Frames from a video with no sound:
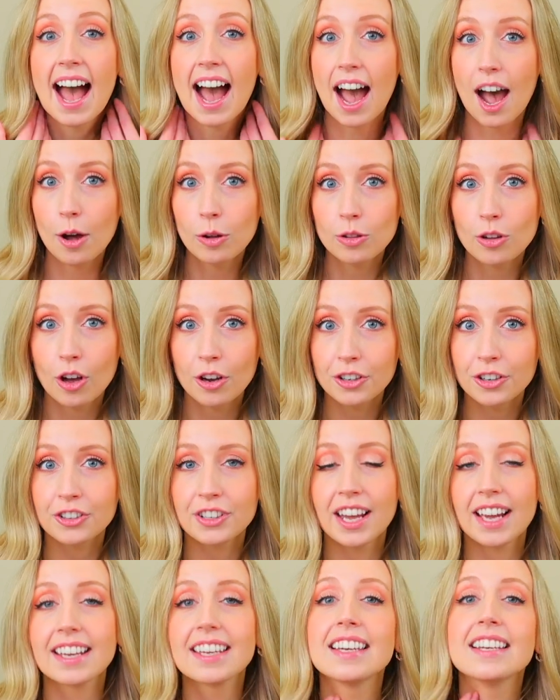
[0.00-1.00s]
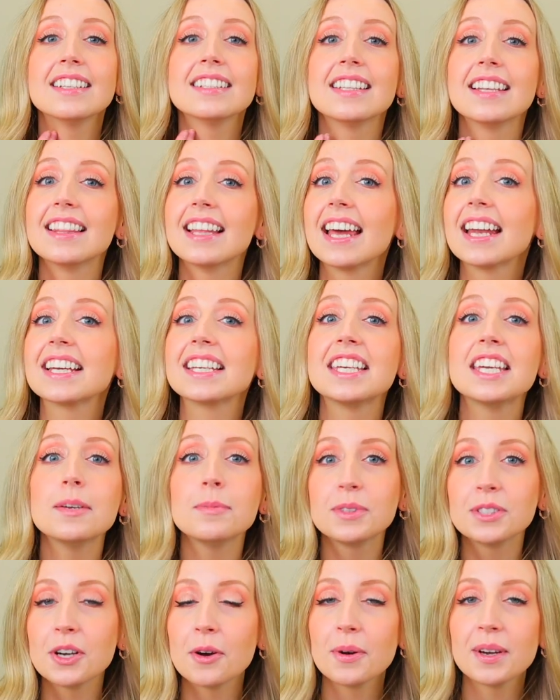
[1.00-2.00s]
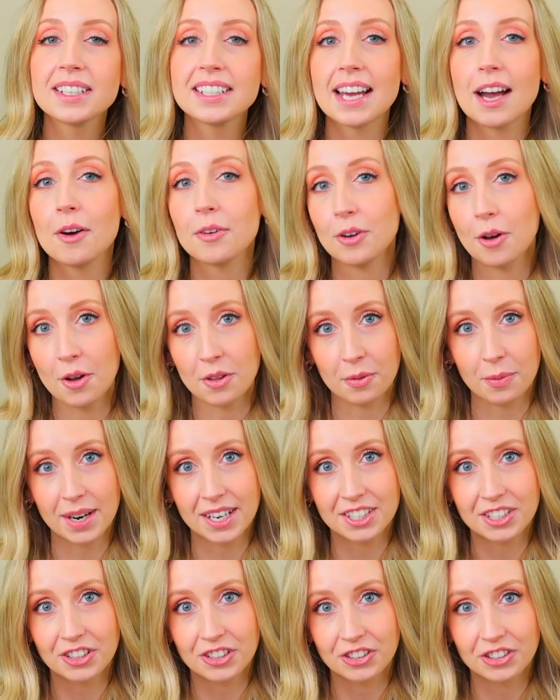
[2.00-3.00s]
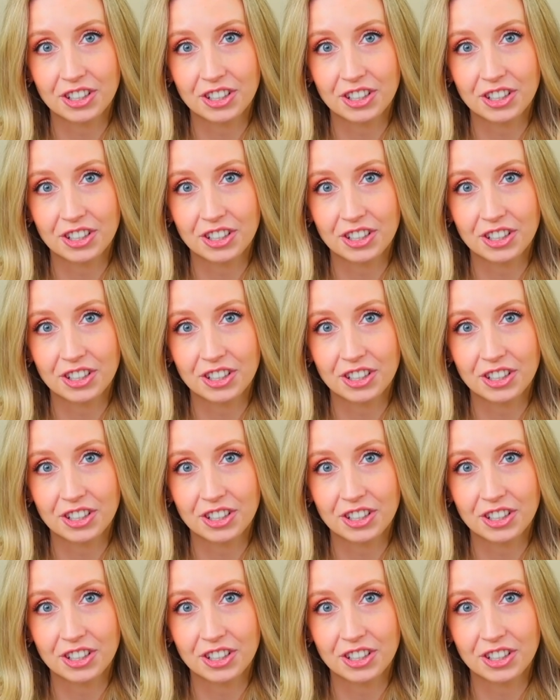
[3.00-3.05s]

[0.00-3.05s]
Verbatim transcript: how long your neck is and that it keeps going down down all the way to your